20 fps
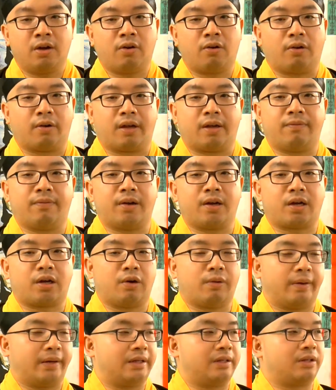or even
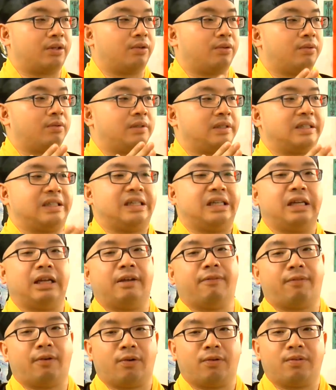going to
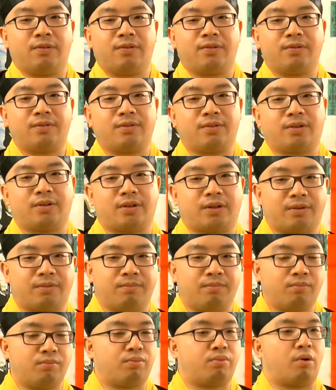evil, the
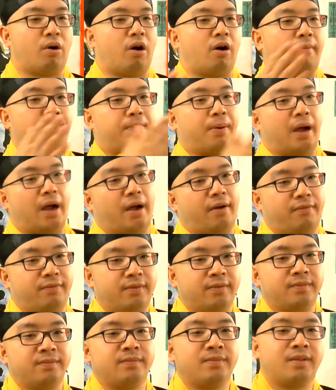wrong path.
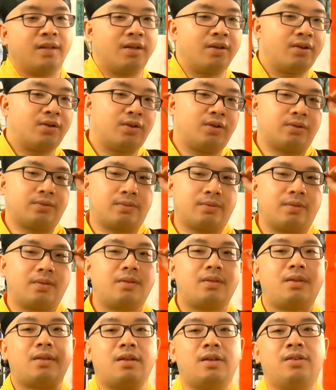
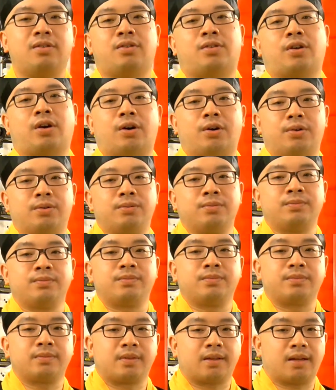So,
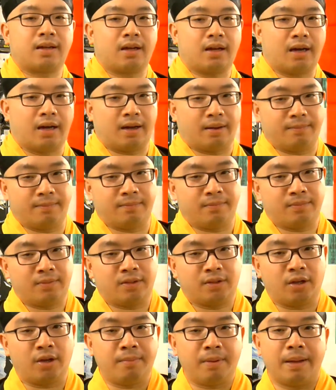
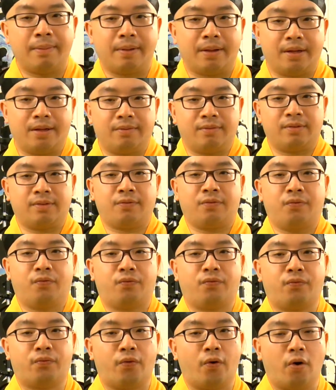there may be
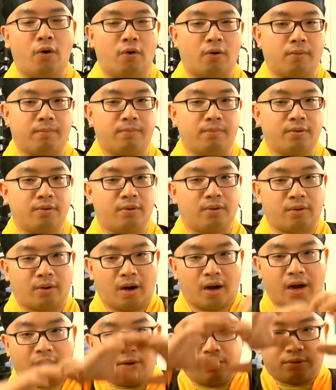form
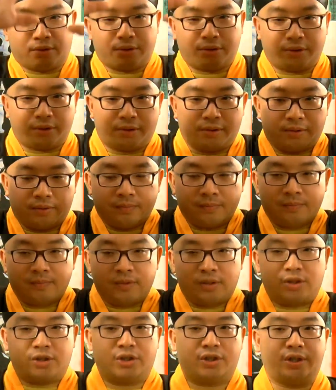or outer
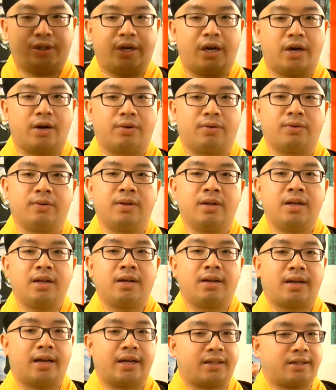shell.
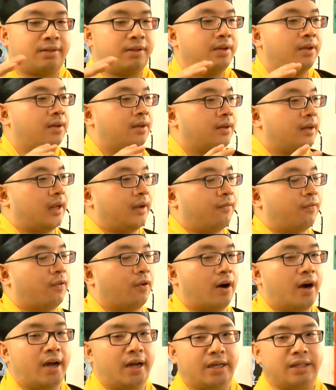Like
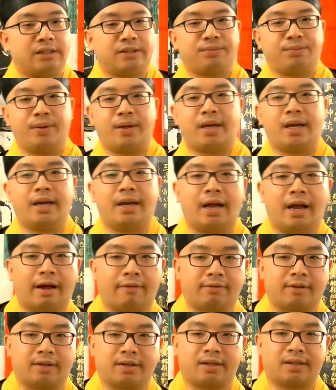for us, we can
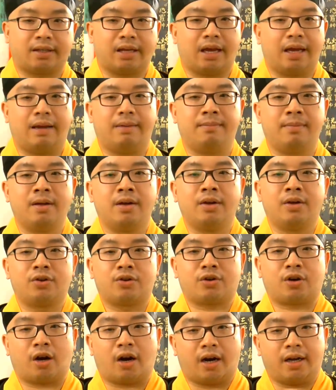have the same
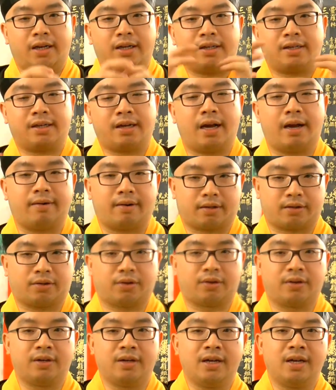Chinese character